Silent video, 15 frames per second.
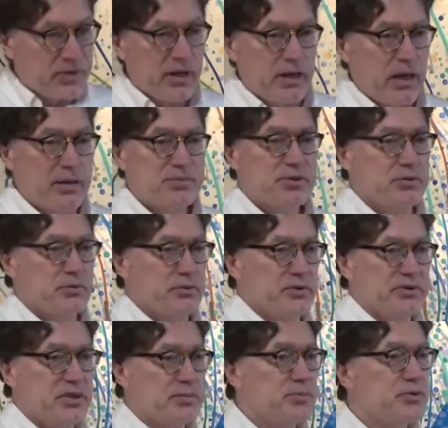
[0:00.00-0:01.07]
That
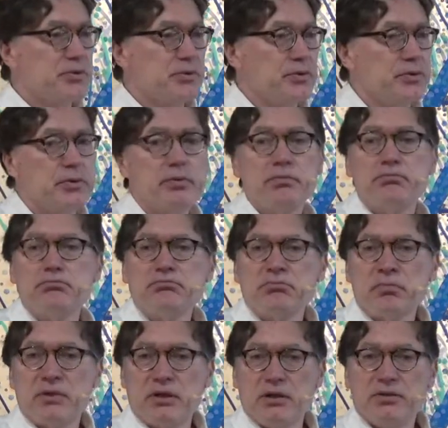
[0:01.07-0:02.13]
absolutely is up to
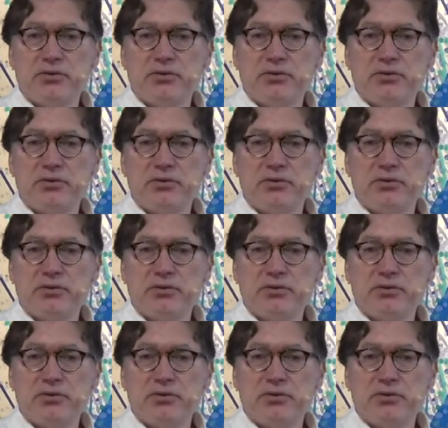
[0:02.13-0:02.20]
the